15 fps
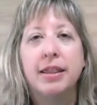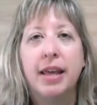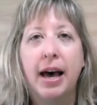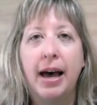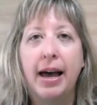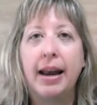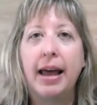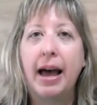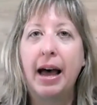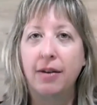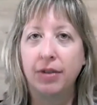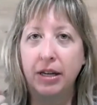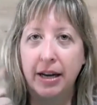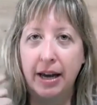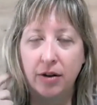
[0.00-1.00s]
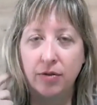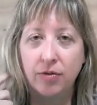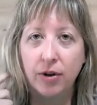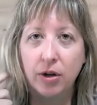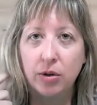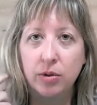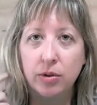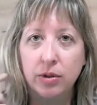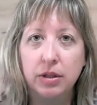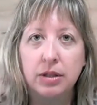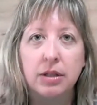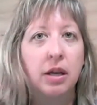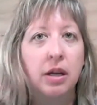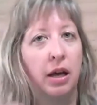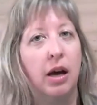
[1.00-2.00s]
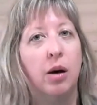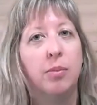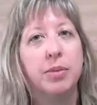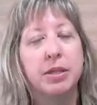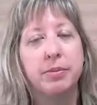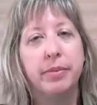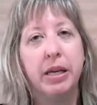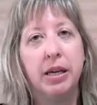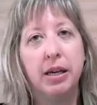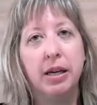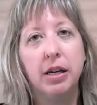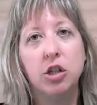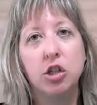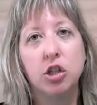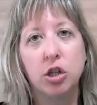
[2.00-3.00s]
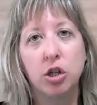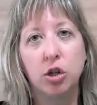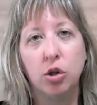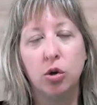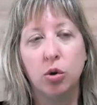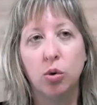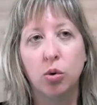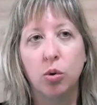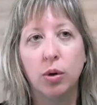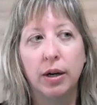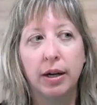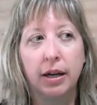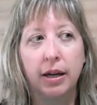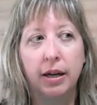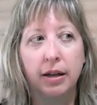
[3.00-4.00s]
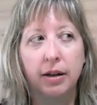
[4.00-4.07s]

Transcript: that having headphones helps me to